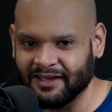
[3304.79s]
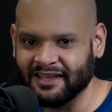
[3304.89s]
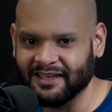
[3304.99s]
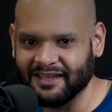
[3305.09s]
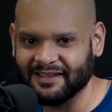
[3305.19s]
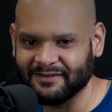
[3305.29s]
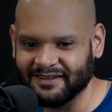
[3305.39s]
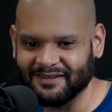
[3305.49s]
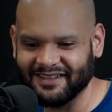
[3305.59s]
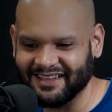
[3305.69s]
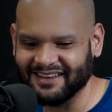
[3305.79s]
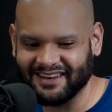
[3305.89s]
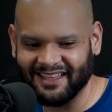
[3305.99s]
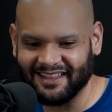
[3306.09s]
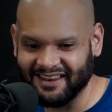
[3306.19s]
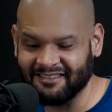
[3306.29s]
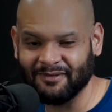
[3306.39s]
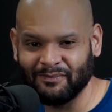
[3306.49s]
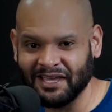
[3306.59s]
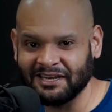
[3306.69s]
Hey, that's
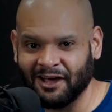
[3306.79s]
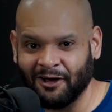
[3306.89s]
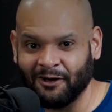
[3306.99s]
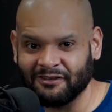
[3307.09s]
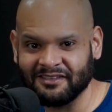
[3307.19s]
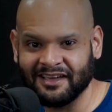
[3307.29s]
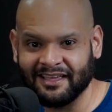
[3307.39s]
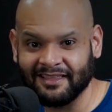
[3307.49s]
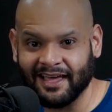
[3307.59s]
a big dog, son.